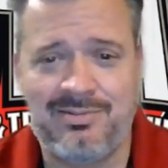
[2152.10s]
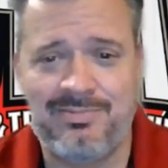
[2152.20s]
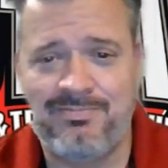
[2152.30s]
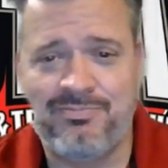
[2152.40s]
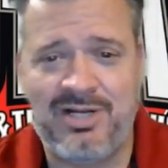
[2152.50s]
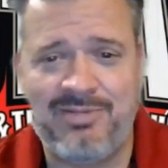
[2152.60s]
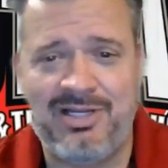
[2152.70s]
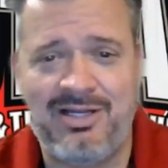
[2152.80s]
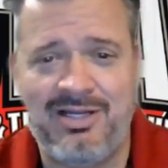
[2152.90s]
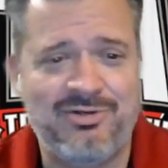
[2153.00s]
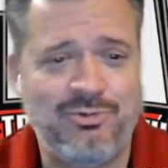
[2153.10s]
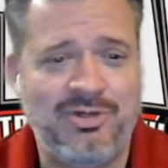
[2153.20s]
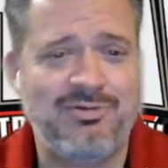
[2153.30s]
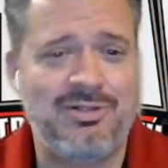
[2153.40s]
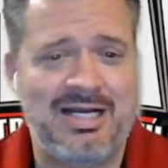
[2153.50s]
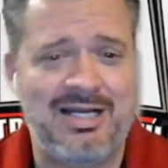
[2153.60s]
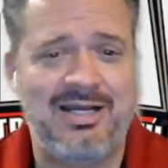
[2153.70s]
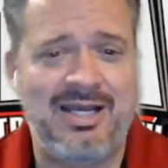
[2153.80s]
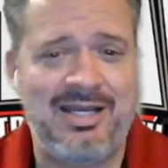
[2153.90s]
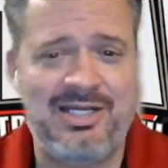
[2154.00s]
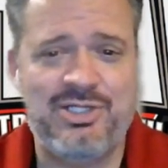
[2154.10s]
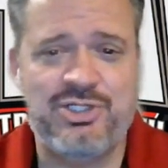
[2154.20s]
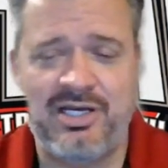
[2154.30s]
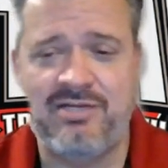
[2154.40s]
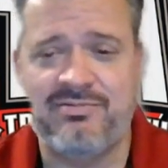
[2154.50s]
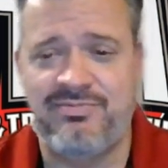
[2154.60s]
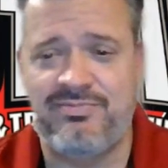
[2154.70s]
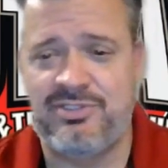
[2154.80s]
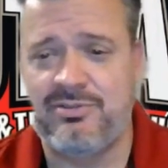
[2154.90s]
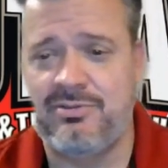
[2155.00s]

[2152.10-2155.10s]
probably 11, 12 o'clock at night each night. So